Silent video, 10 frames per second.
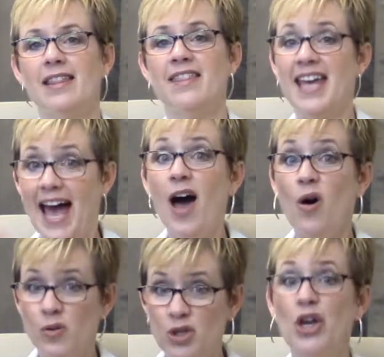The
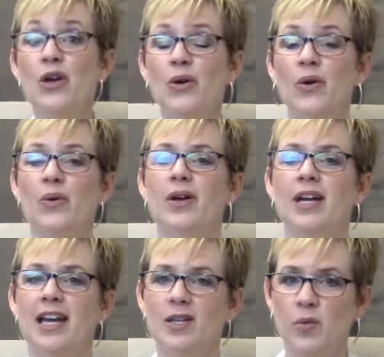how-to
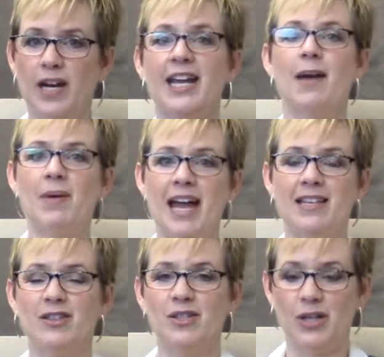is what I get
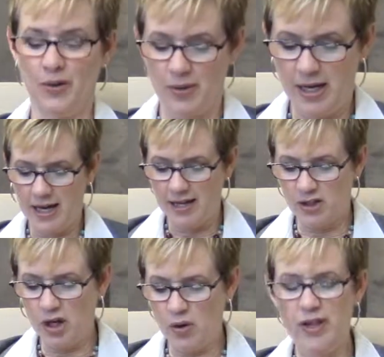paid to do.
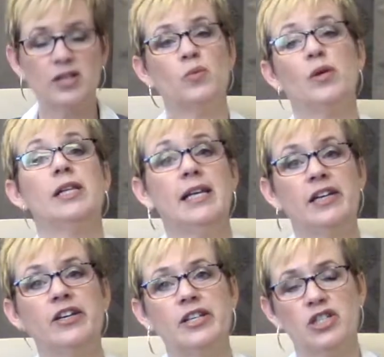So that's really
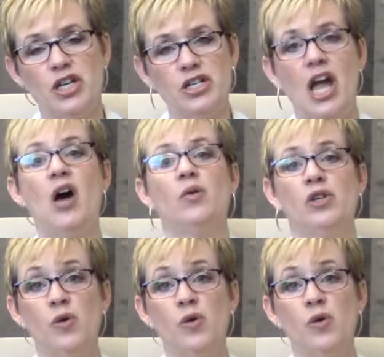good to know.